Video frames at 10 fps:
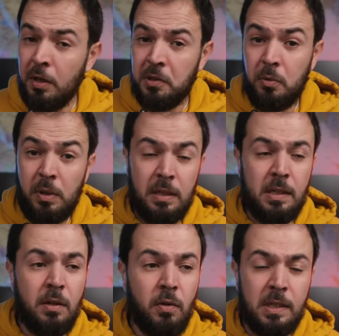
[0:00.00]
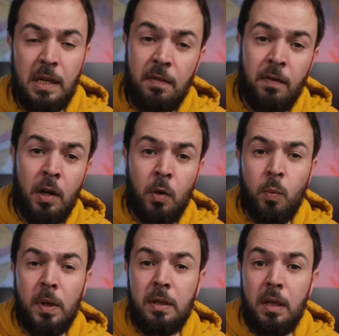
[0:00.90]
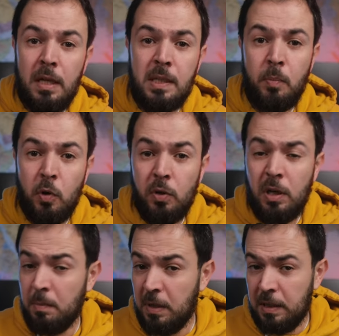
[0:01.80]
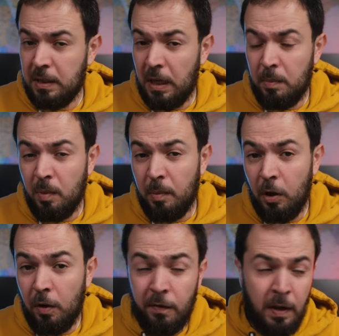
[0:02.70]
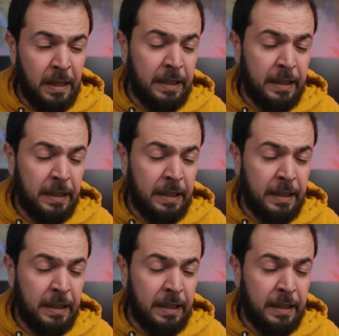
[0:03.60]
so you can see yourself what this program is capable of.